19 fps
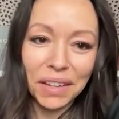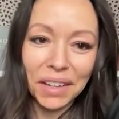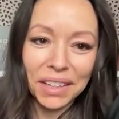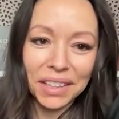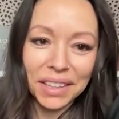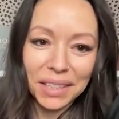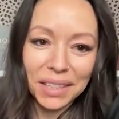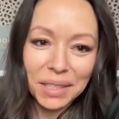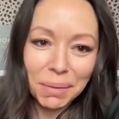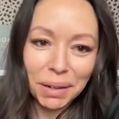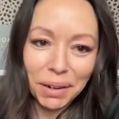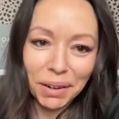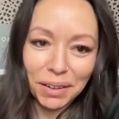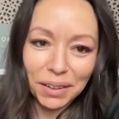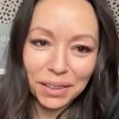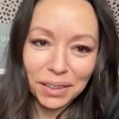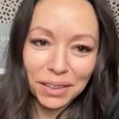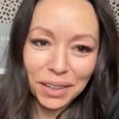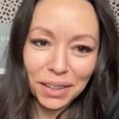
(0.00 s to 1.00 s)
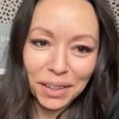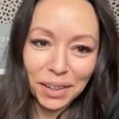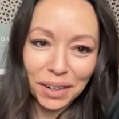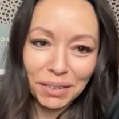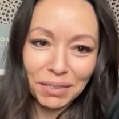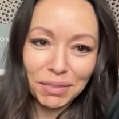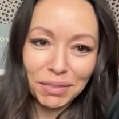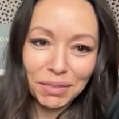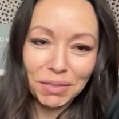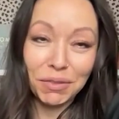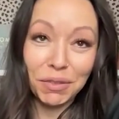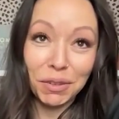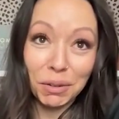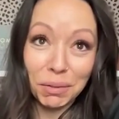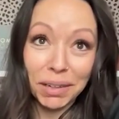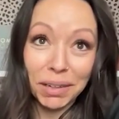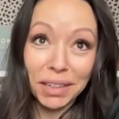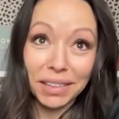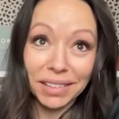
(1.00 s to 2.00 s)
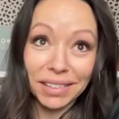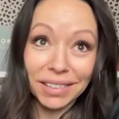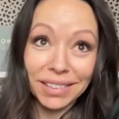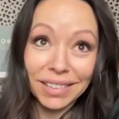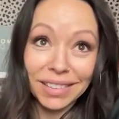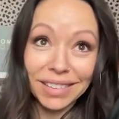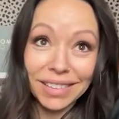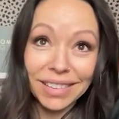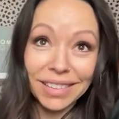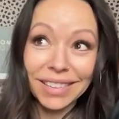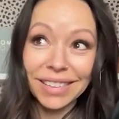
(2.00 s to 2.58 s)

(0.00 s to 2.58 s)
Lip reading: like that's my hard cutoff. For real.